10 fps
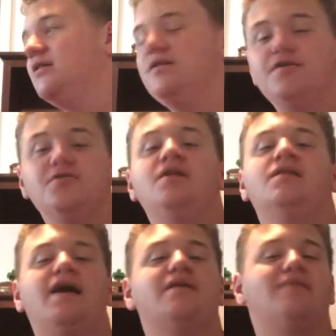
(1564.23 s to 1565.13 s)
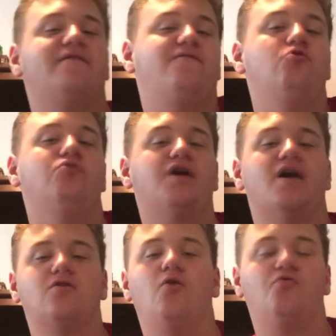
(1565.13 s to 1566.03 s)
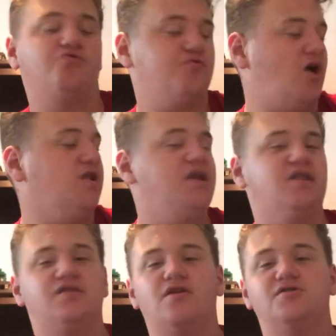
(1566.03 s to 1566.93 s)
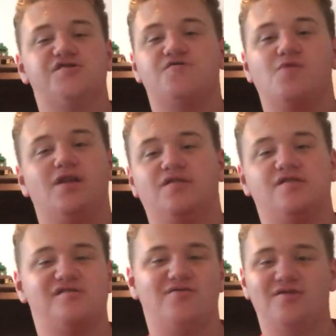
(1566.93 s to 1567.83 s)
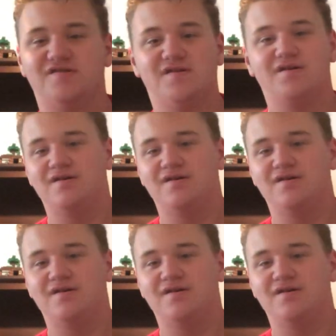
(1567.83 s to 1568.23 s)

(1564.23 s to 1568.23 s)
literally letting my food get cold while eating dinner, just reading this series.